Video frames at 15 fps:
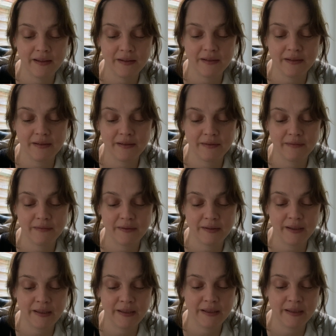
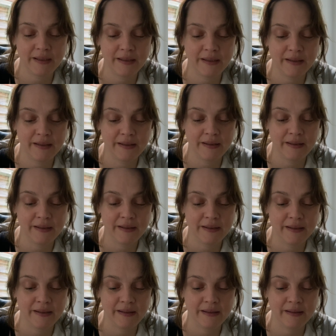
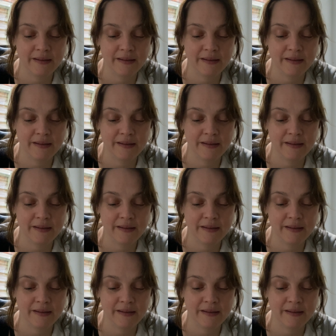(no one is talking)